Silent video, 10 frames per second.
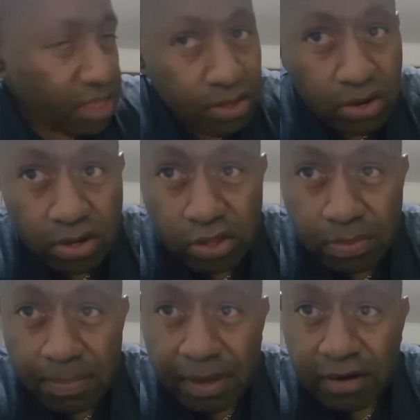you don't need to
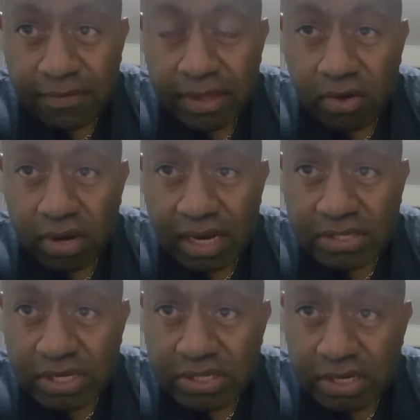be part of an
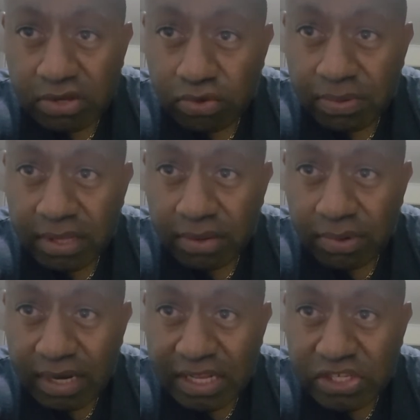organization and to be
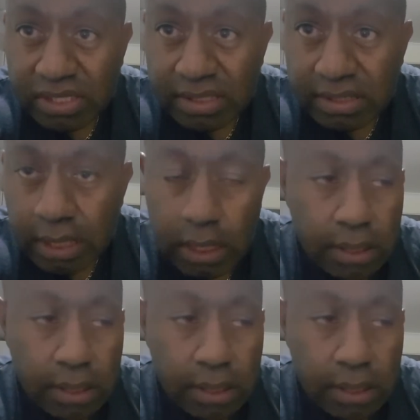religious